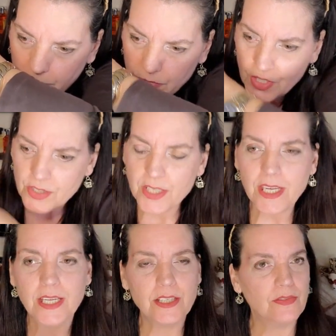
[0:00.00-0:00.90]
just a
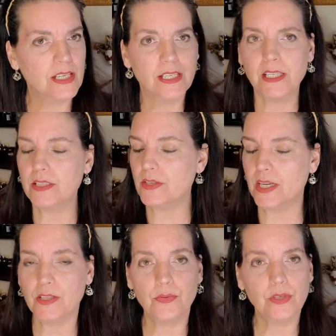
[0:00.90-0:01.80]
hint of it, and it's,
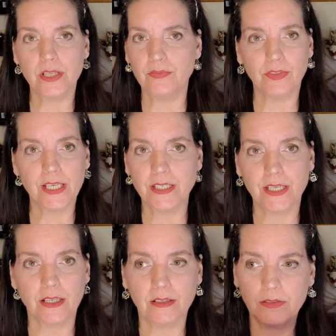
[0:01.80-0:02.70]
it's really
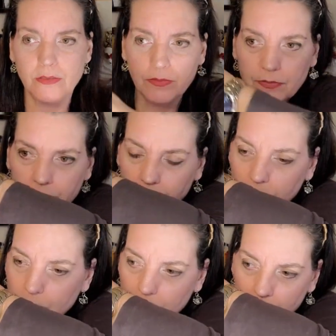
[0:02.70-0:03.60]
fleeting.
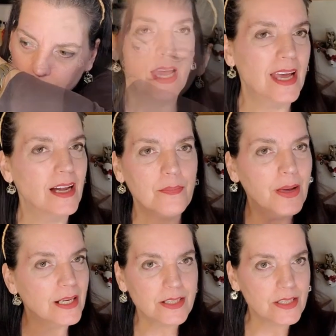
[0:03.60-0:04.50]
And I
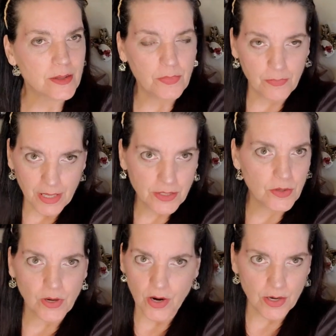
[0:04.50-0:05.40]
bet it's the
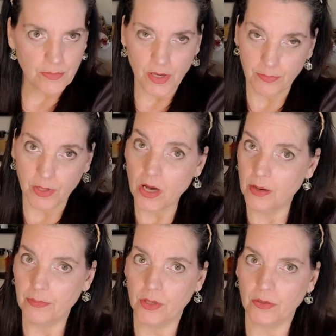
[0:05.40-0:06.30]
pimento cardamom
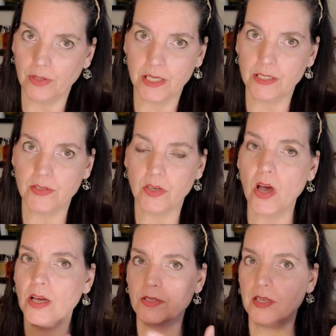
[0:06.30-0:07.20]
combo that's
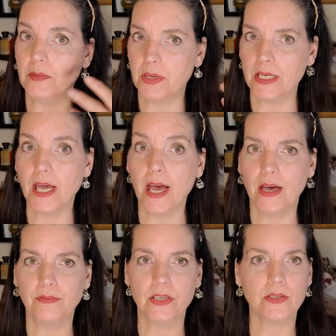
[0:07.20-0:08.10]
causing me to
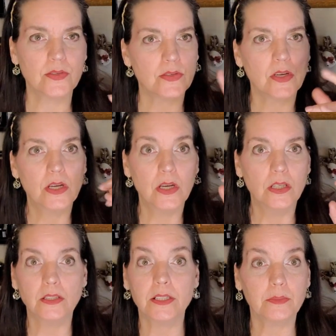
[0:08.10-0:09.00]
have this
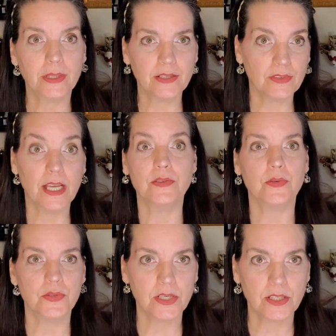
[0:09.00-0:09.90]
little bit of
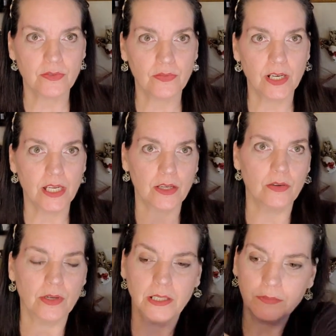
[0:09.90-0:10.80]
nasal schizophrenia
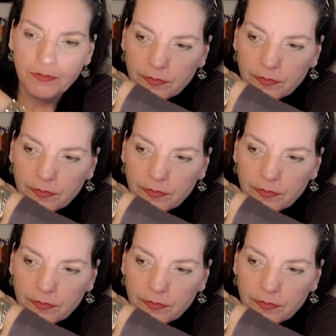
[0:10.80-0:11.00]
going.